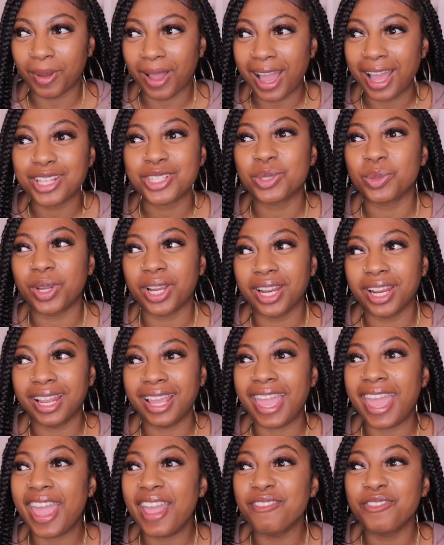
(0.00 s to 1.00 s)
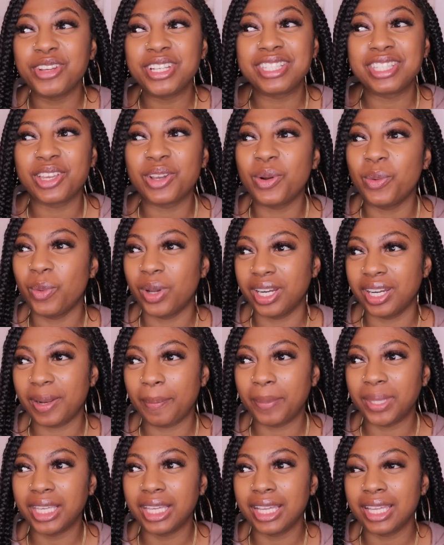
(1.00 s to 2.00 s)
I swear, every single one of
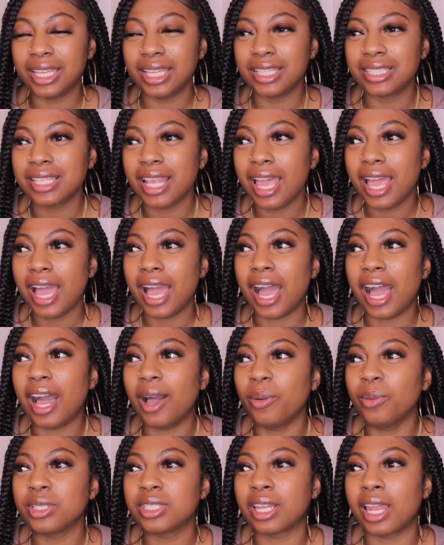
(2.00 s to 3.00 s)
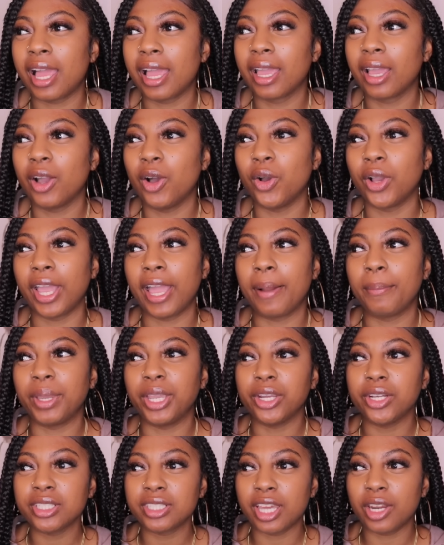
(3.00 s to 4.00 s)
them, because I was like, okay, I'm
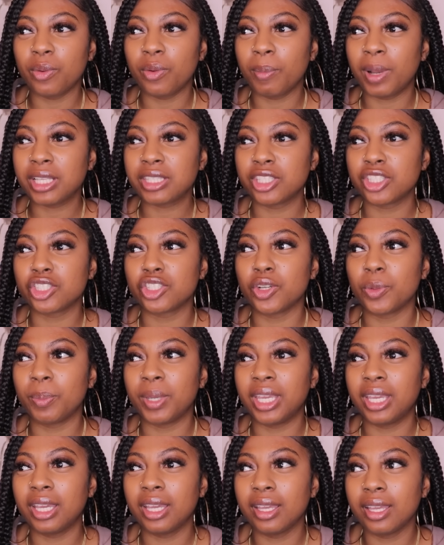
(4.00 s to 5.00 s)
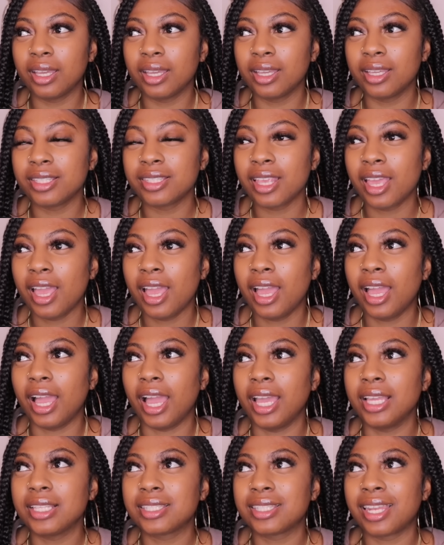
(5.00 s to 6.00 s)
irritated with my sister because it's